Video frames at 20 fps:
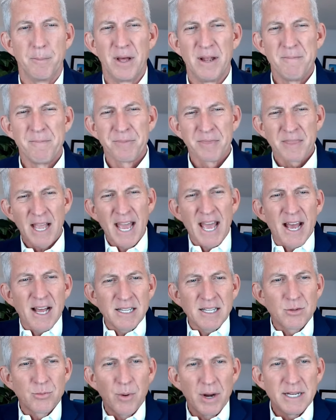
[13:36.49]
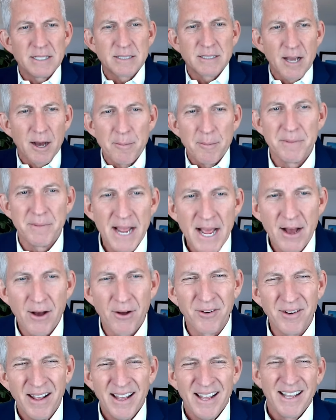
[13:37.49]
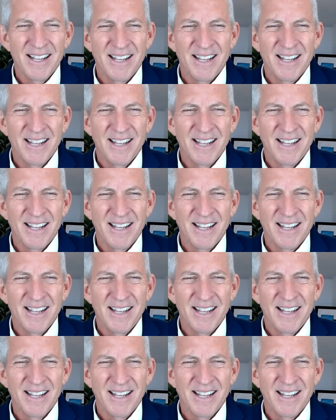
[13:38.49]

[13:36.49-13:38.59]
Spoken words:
But as rates come down,